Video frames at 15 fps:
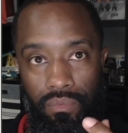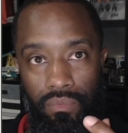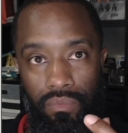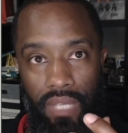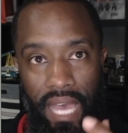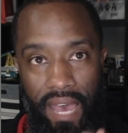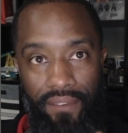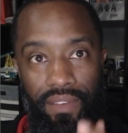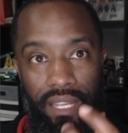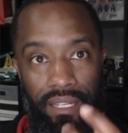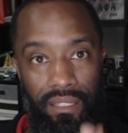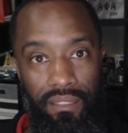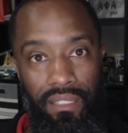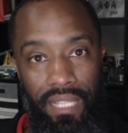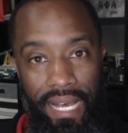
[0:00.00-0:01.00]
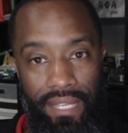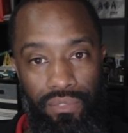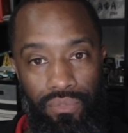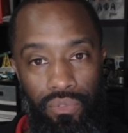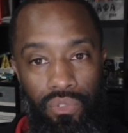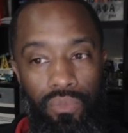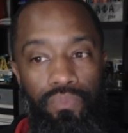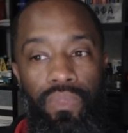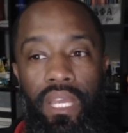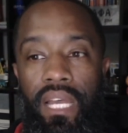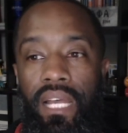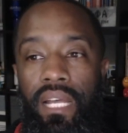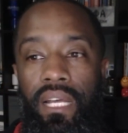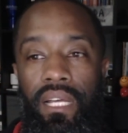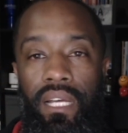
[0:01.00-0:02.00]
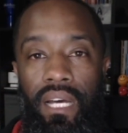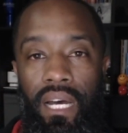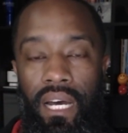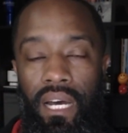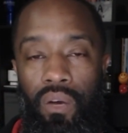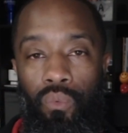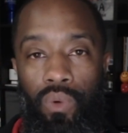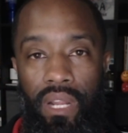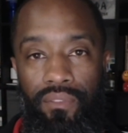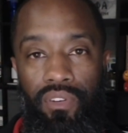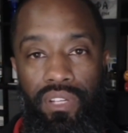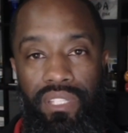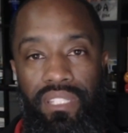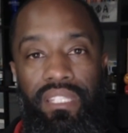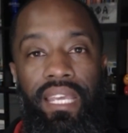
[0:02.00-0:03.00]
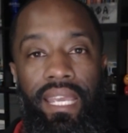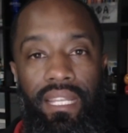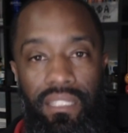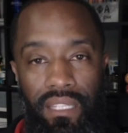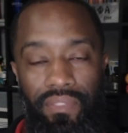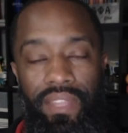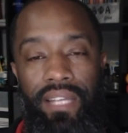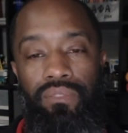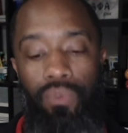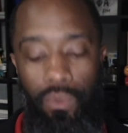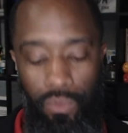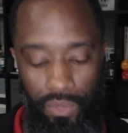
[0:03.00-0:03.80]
have in Classroom, whatever is synced, that's what will